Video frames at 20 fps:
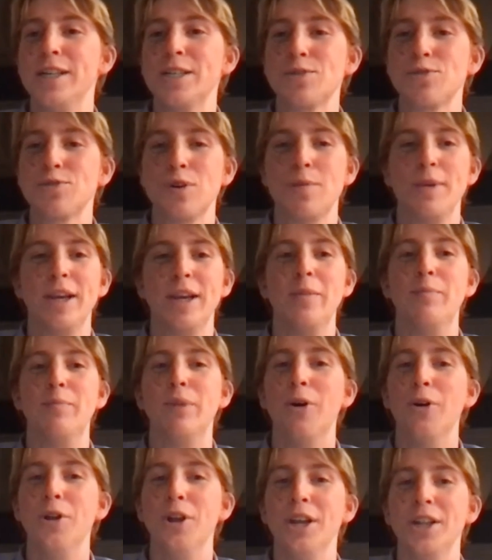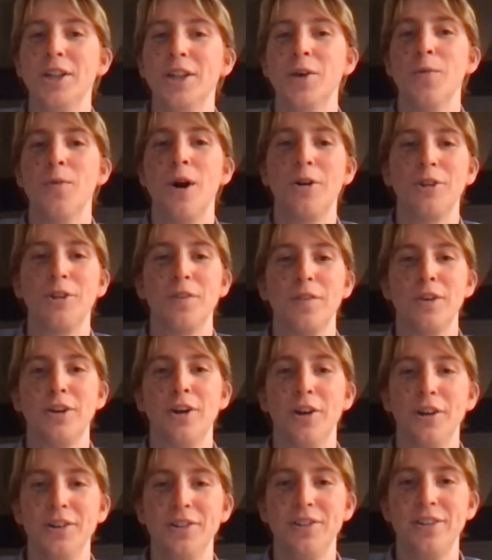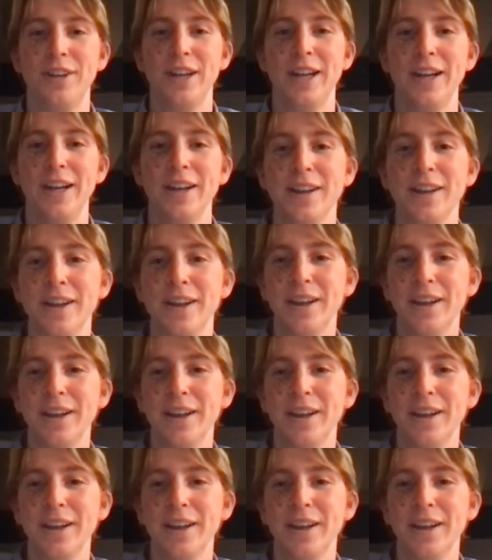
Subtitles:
swimming, and boating in the waters of the Garden State.